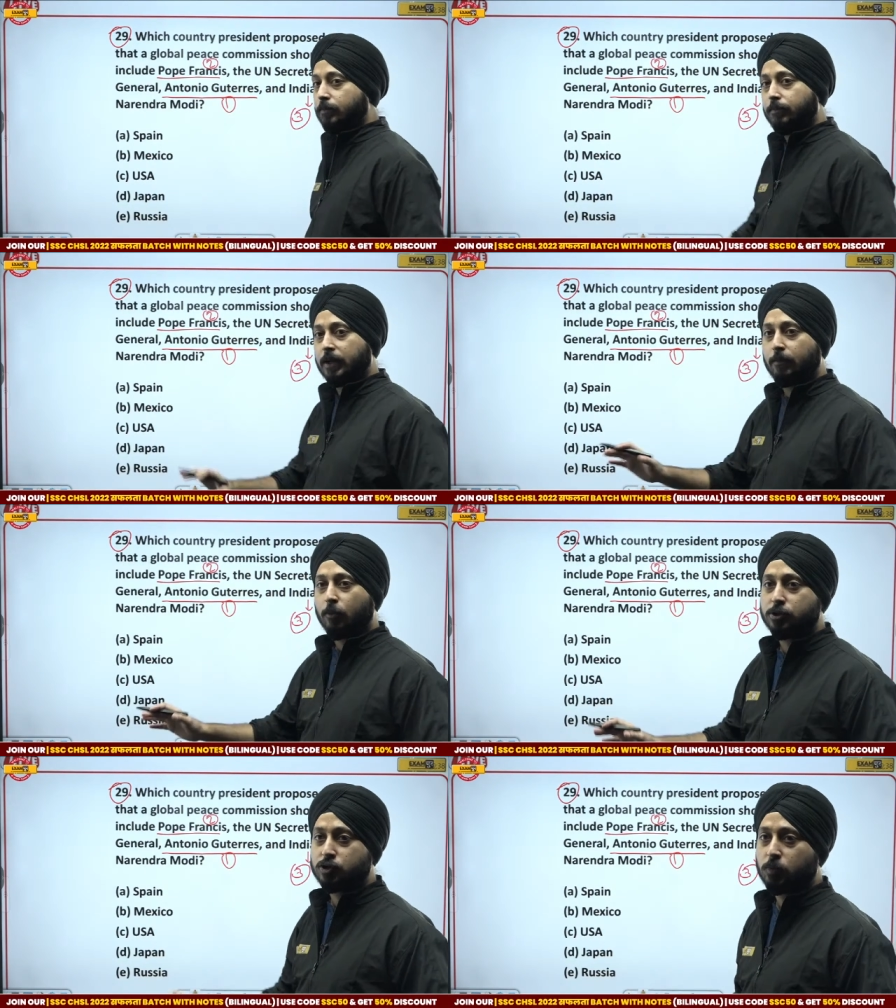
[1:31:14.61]
PM
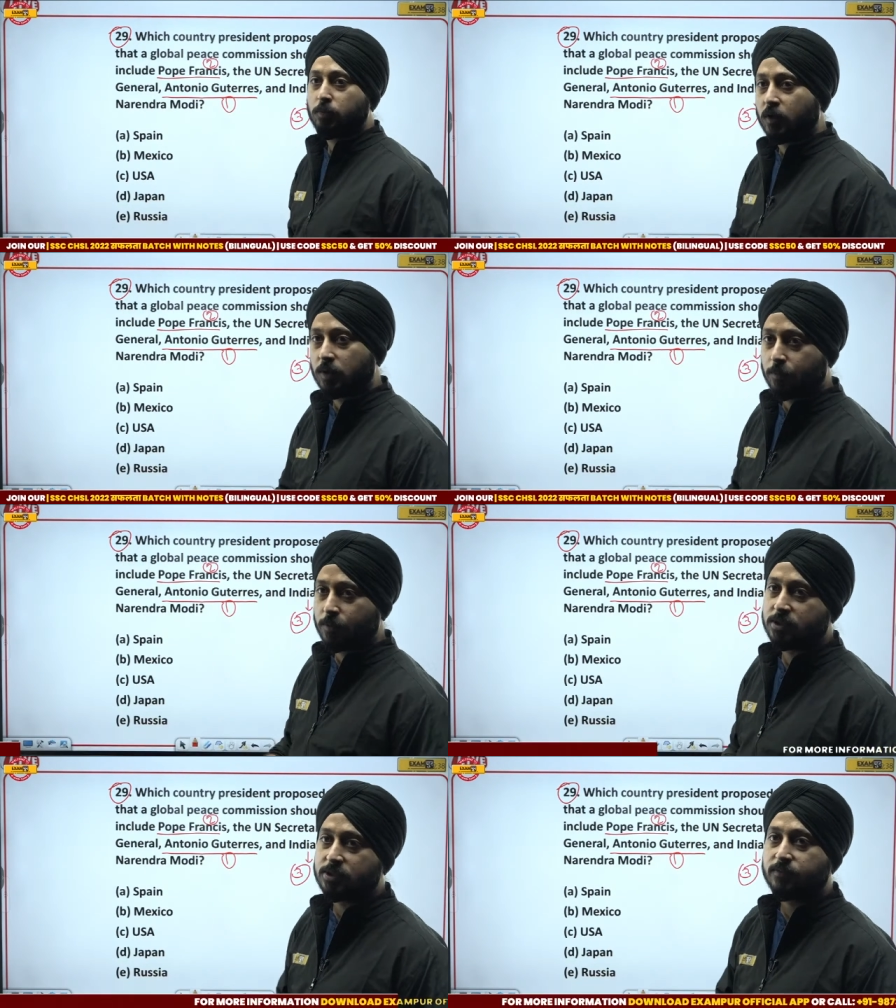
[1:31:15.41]
Modi should be one of the
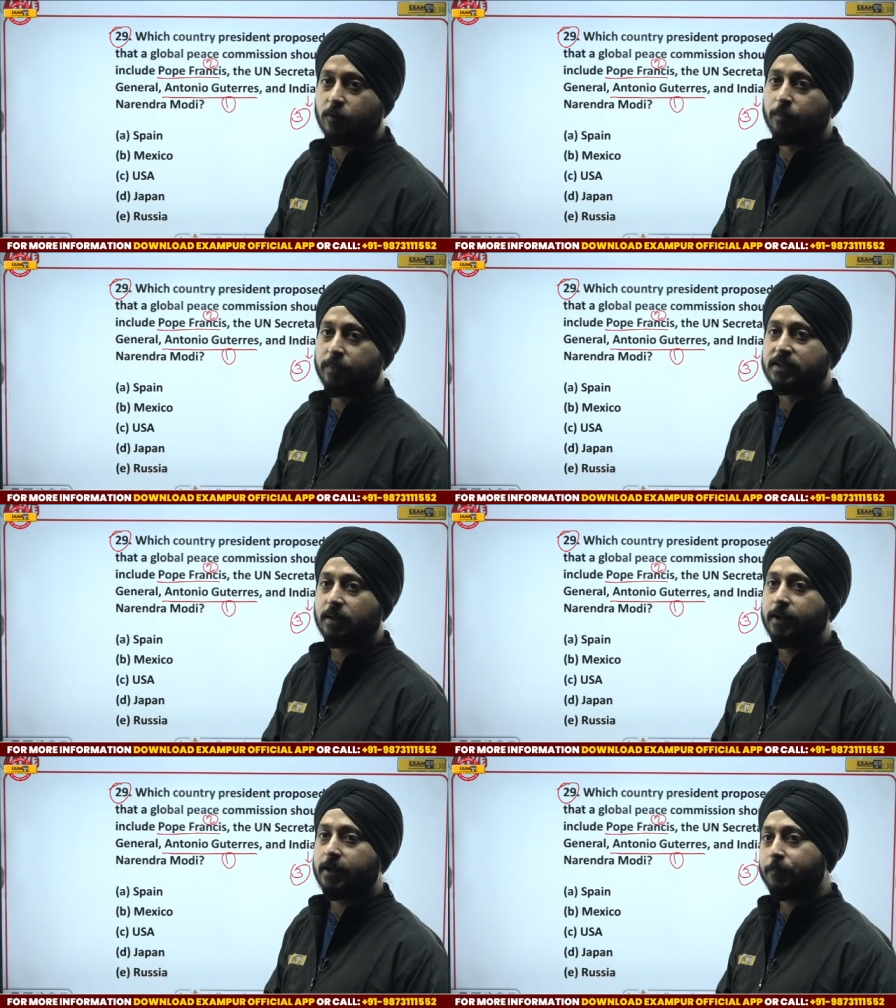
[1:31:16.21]
persons for peace
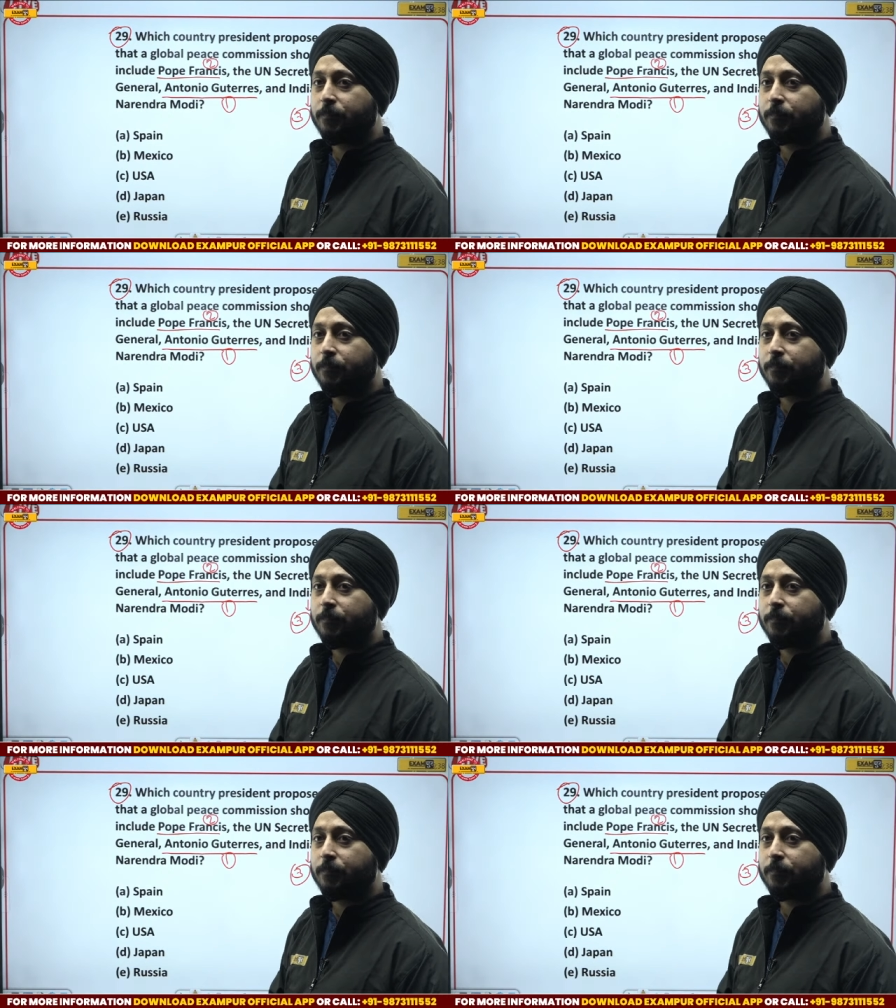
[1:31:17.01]
committee.